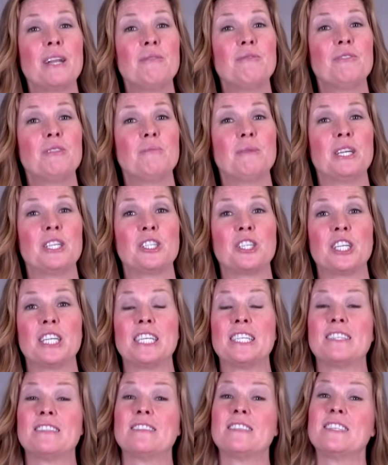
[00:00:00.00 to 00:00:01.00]
inflammation
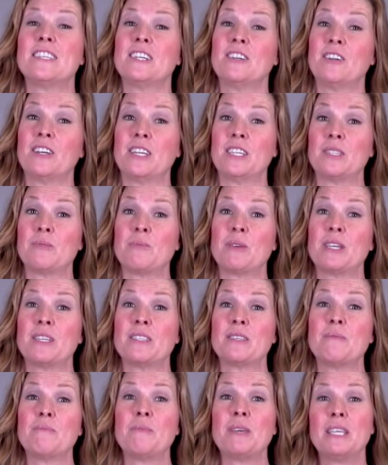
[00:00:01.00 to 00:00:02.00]
is serious
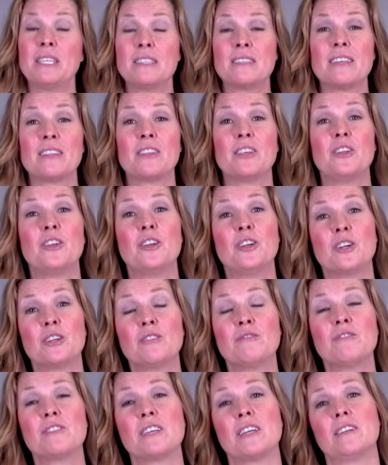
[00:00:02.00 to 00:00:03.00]
because it means that the
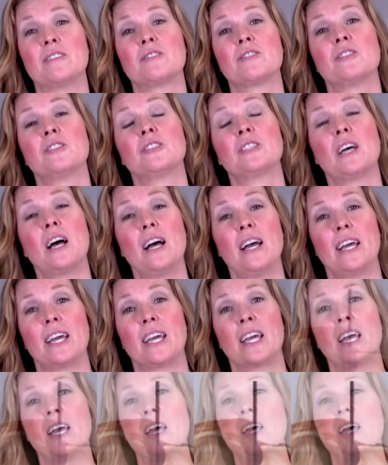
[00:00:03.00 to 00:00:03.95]
nerve cells are dying,